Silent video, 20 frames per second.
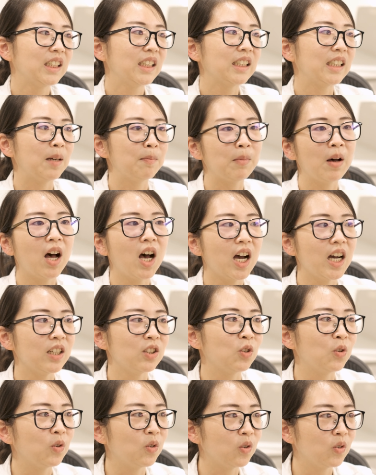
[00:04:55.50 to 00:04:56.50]
get
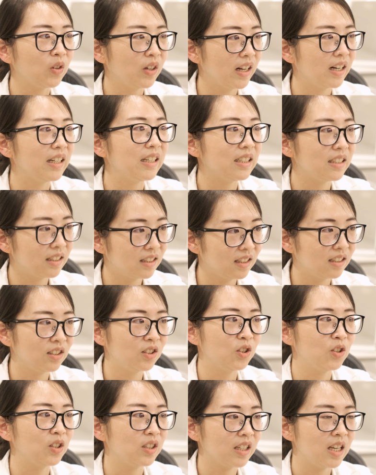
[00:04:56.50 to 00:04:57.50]
behind, or at least
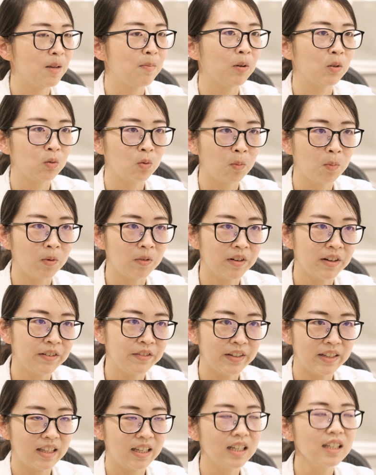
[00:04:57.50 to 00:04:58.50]
just keep on top of
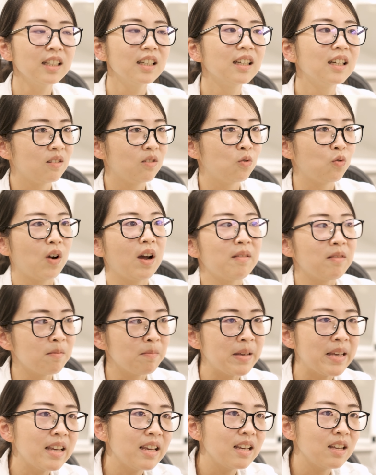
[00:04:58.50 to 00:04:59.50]
everything. It drives
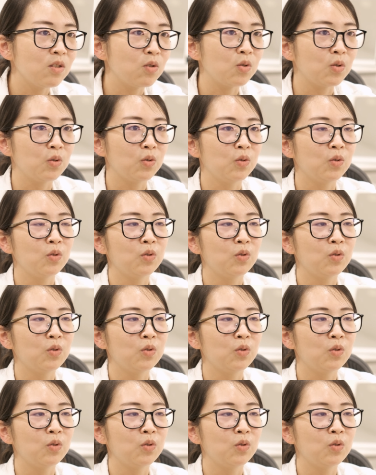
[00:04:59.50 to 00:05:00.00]
me to